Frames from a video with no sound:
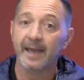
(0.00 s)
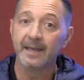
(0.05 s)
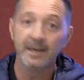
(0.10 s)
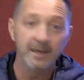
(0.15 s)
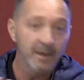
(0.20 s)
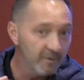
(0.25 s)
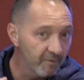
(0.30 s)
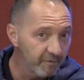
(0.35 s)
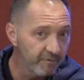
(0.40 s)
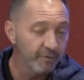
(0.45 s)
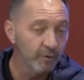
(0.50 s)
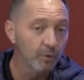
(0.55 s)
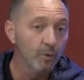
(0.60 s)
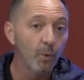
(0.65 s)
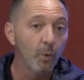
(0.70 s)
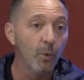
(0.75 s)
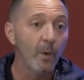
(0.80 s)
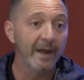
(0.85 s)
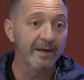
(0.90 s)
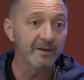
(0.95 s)
a full
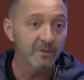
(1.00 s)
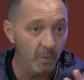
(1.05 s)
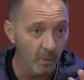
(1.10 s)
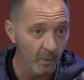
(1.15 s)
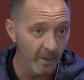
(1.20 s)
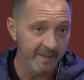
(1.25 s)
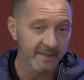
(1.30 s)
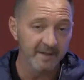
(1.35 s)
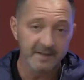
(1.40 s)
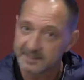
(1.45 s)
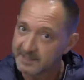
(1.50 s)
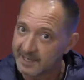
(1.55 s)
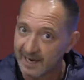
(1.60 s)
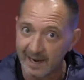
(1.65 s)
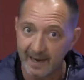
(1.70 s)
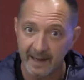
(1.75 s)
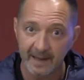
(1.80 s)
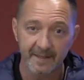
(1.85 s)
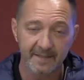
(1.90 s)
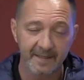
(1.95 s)
wet weather
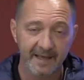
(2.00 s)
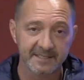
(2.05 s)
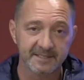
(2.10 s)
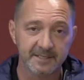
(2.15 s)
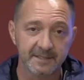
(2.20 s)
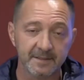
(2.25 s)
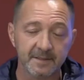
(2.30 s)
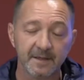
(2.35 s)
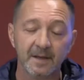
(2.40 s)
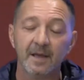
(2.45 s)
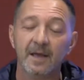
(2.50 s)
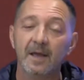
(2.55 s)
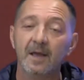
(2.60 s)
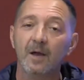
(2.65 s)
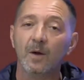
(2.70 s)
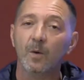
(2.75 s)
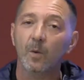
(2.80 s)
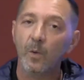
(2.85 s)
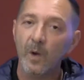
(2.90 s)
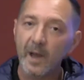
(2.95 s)
tire. That's it.
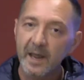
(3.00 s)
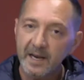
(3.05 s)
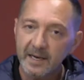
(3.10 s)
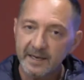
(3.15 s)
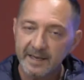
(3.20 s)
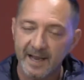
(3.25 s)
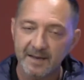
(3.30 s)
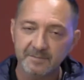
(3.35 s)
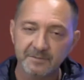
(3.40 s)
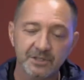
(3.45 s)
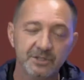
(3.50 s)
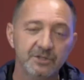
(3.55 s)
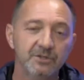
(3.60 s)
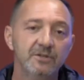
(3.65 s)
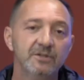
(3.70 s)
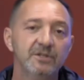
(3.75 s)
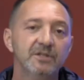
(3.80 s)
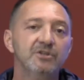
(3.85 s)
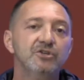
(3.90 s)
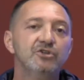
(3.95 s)
When it comes
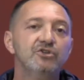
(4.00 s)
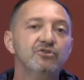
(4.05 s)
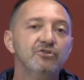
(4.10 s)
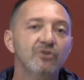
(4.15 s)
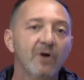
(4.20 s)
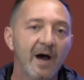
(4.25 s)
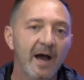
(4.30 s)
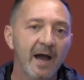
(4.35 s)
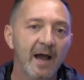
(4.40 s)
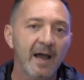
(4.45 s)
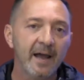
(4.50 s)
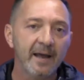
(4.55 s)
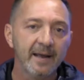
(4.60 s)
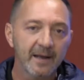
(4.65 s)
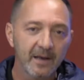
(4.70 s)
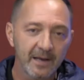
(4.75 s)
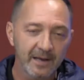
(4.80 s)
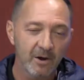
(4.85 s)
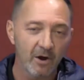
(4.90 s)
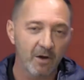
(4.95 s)
to the dry
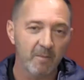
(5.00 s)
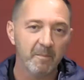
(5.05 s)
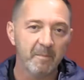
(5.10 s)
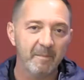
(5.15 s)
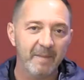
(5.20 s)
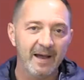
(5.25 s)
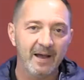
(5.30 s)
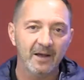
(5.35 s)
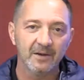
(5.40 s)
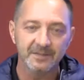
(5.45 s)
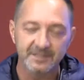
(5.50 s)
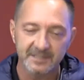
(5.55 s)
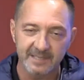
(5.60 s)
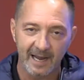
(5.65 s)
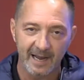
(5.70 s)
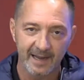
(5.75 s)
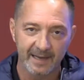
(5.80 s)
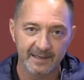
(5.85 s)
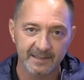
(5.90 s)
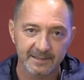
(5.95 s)
compound
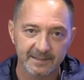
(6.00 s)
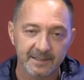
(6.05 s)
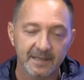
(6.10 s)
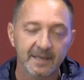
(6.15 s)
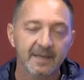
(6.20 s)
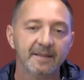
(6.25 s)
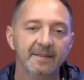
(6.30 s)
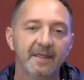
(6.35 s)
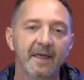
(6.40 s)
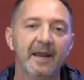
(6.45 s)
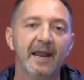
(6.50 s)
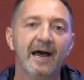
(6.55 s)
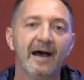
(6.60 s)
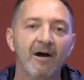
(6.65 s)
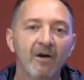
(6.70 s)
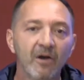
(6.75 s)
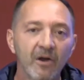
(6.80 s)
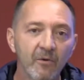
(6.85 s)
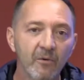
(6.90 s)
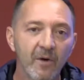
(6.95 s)
tires. They
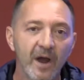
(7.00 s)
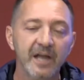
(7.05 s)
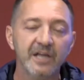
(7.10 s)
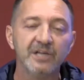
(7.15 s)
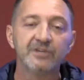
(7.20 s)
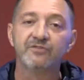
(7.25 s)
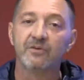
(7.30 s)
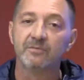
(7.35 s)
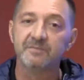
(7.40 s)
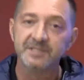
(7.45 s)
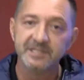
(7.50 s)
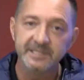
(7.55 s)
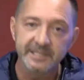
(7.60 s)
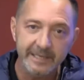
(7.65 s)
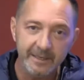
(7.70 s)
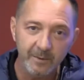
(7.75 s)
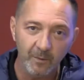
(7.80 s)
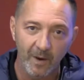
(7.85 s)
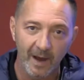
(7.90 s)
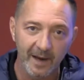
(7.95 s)
now range from
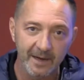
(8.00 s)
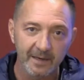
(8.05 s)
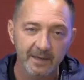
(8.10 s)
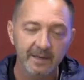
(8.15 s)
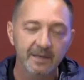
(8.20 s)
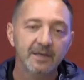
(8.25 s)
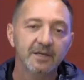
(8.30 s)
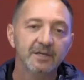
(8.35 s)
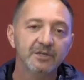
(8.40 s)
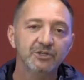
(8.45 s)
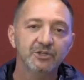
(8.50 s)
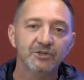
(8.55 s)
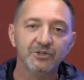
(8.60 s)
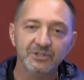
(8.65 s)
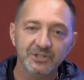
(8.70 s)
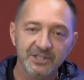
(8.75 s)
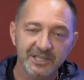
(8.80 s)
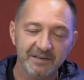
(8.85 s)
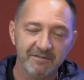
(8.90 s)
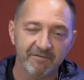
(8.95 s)
C1 to
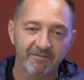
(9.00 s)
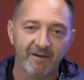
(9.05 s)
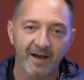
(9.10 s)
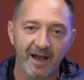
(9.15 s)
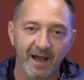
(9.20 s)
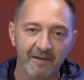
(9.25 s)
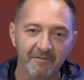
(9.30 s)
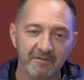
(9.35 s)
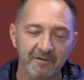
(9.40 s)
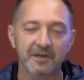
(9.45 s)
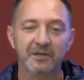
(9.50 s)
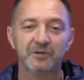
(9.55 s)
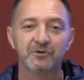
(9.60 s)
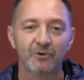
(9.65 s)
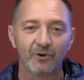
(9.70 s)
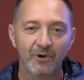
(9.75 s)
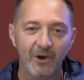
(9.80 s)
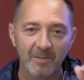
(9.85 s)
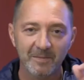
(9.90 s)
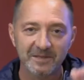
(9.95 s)
C5. Yet
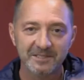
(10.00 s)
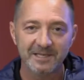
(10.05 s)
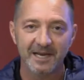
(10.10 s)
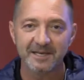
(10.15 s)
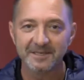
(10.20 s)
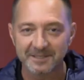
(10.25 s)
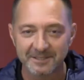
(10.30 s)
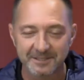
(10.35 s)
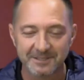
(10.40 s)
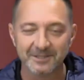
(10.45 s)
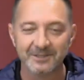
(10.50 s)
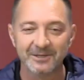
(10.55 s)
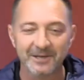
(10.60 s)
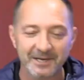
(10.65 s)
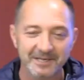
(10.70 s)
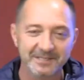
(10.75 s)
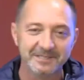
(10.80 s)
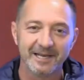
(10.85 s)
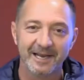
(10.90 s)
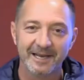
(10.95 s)
your commentator is still
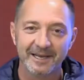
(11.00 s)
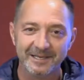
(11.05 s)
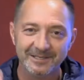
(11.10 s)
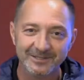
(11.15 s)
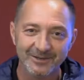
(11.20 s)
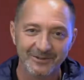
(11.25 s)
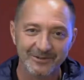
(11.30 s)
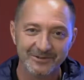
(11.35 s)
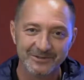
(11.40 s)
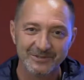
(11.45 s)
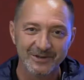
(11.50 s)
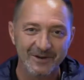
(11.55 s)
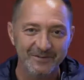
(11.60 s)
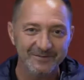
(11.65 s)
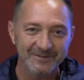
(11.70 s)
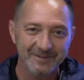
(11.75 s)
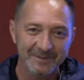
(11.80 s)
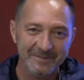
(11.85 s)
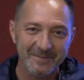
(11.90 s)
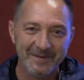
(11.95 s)
going to say he's on the
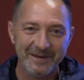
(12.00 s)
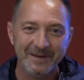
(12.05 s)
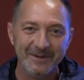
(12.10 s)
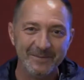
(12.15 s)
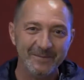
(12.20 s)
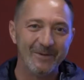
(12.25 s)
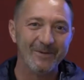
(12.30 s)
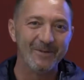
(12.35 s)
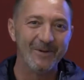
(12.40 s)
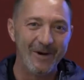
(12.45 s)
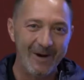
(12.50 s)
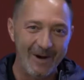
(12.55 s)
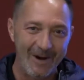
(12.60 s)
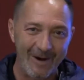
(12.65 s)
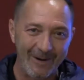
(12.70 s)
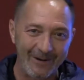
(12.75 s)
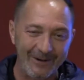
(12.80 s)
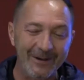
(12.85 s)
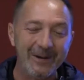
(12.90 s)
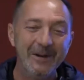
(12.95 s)
soft, the medium, or the
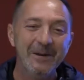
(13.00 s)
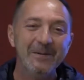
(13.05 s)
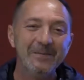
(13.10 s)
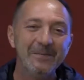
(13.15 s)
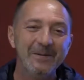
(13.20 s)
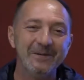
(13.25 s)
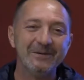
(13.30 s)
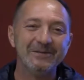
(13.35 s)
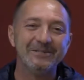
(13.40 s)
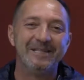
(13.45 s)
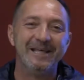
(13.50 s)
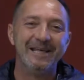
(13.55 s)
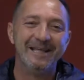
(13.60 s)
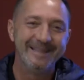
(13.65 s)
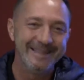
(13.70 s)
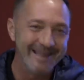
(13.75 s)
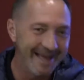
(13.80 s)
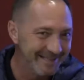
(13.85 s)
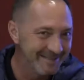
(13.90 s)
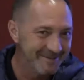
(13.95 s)
hard,
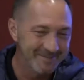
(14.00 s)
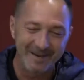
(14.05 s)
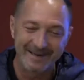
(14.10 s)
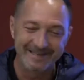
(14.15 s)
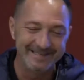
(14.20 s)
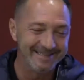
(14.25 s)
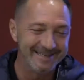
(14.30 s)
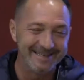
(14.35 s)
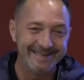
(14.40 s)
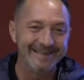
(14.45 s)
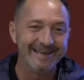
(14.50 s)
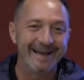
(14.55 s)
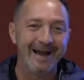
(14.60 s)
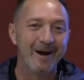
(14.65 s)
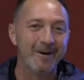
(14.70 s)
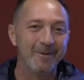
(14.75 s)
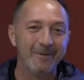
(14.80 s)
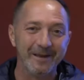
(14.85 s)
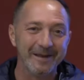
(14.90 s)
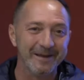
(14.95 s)
because that's basically
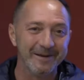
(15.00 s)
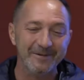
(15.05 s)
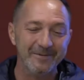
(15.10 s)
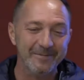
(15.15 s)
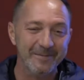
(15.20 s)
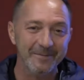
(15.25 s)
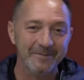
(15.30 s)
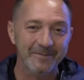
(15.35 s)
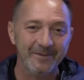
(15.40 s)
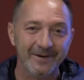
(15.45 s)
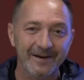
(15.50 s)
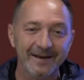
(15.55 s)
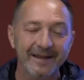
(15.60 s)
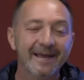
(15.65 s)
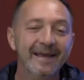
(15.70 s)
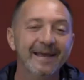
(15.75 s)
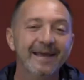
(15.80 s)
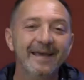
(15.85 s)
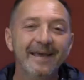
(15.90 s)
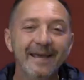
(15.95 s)
how we can remember it.
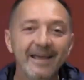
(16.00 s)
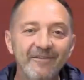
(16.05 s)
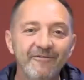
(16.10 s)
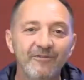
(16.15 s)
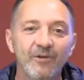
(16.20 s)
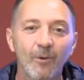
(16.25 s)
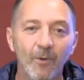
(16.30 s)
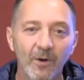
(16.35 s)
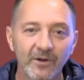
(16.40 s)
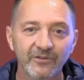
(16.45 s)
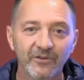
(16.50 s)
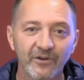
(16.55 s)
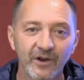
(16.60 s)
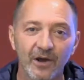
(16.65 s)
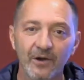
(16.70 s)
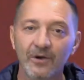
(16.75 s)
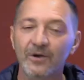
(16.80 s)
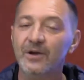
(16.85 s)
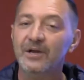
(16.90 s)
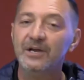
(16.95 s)
If you want to
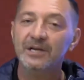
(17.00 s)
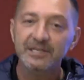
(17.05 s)
know,